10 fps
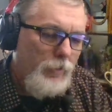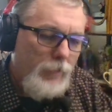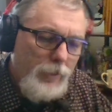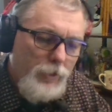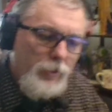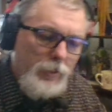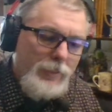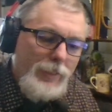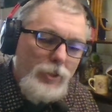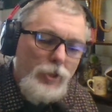These are the
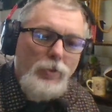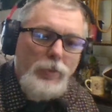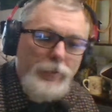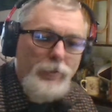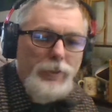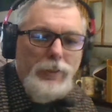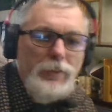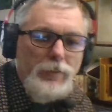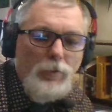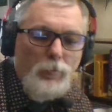digital
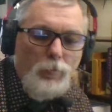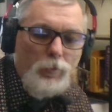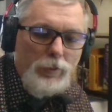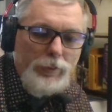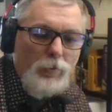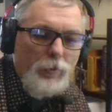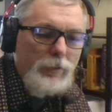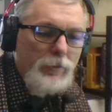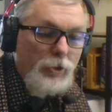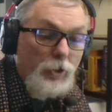literacies that we're really going
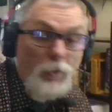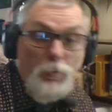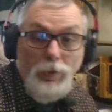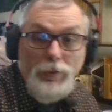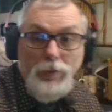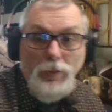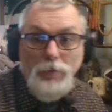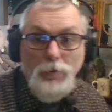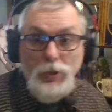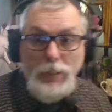to start with and
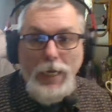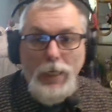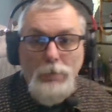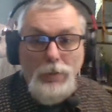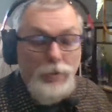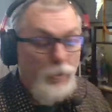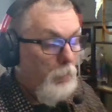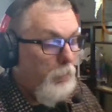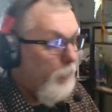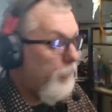understand, because they're
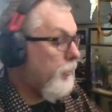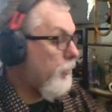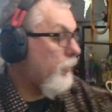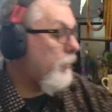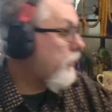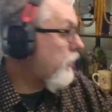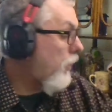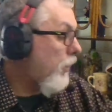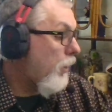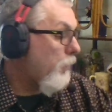important to us,
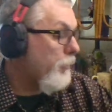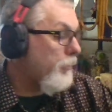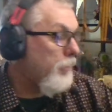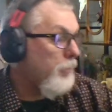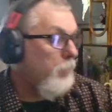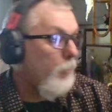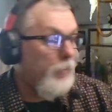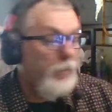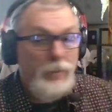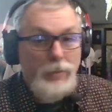almost as
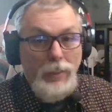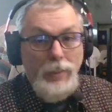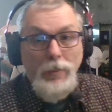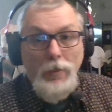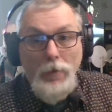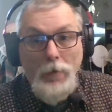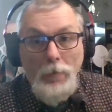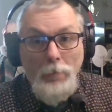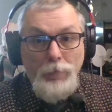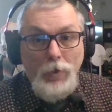important as, say,
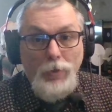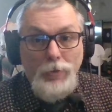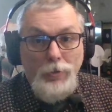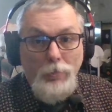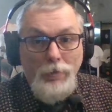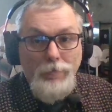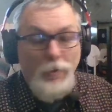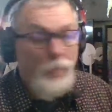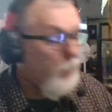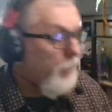our
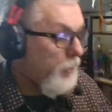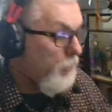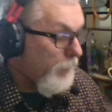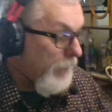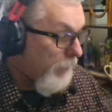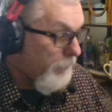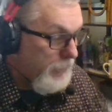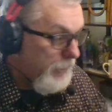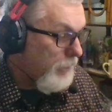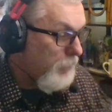smartphone, which we have
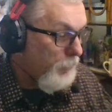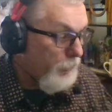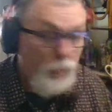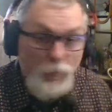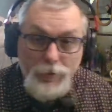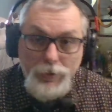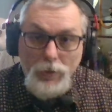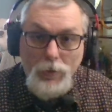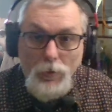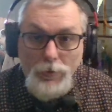accessible to us
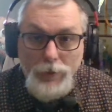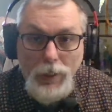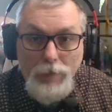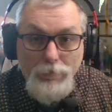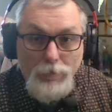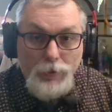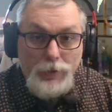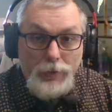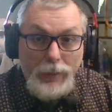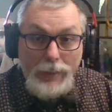at all time,
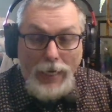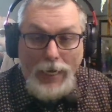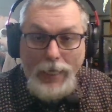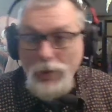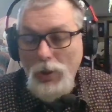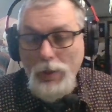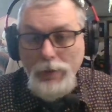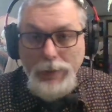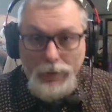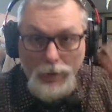versus, say, an analog
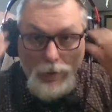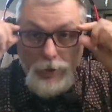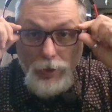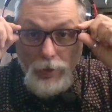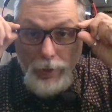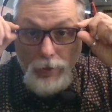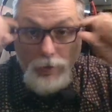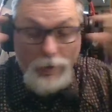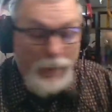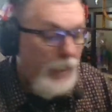technology like our
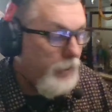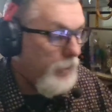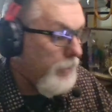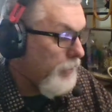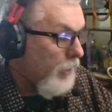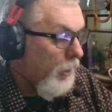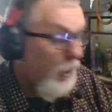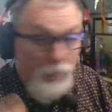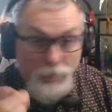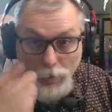glasses
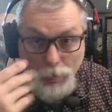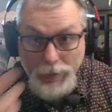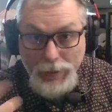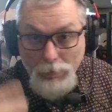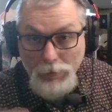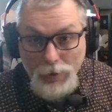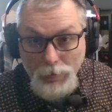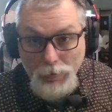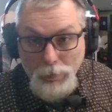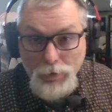for reading because
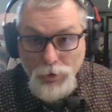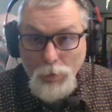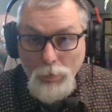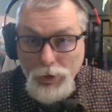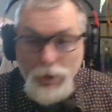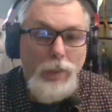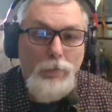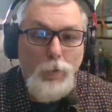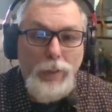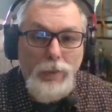we spent so much time
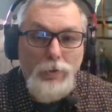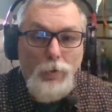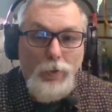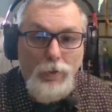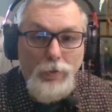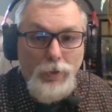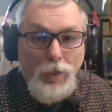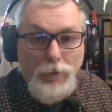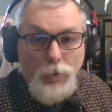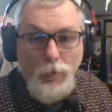reading during our
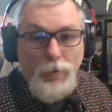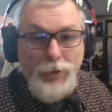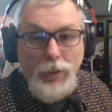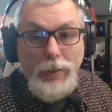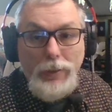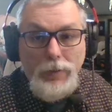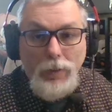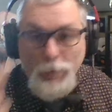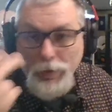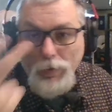doctoral studies
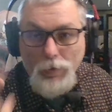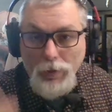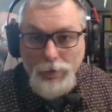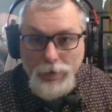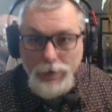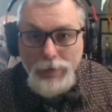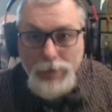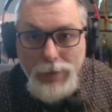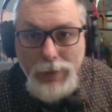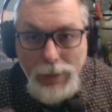that we no longer can
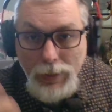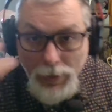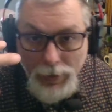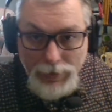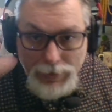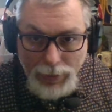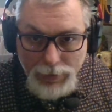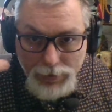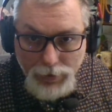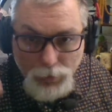see
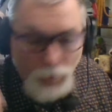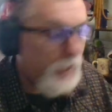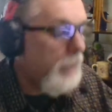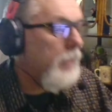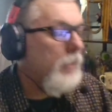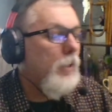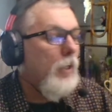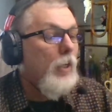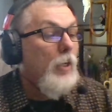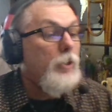text that's right here.
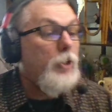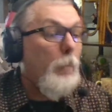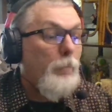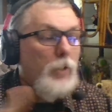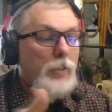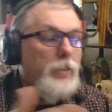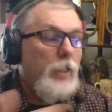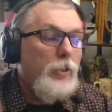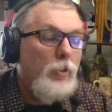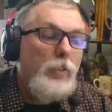So
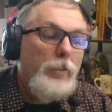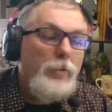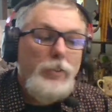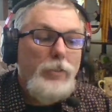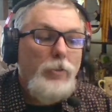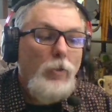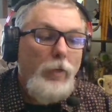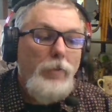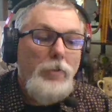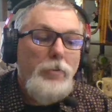digital literacies are a way
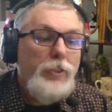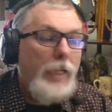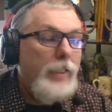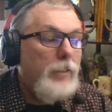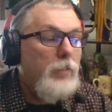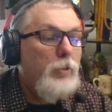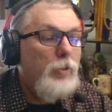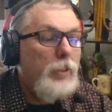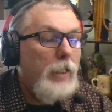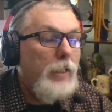of understanding,
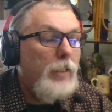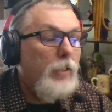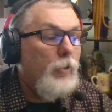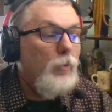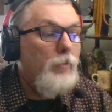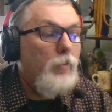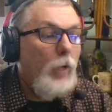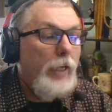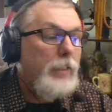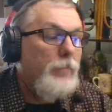communicating through a
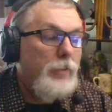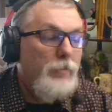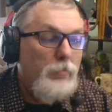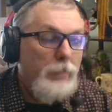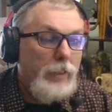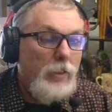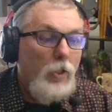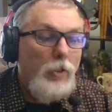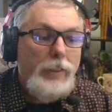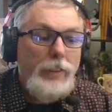variety of different media,
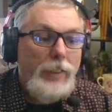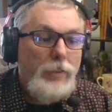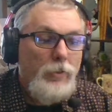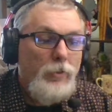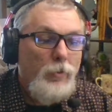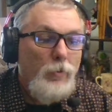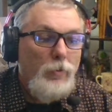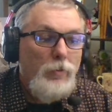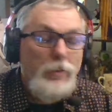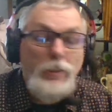all connected through
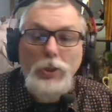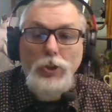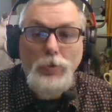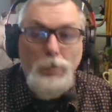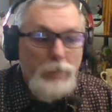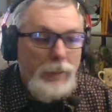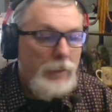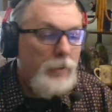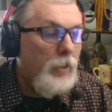digital means.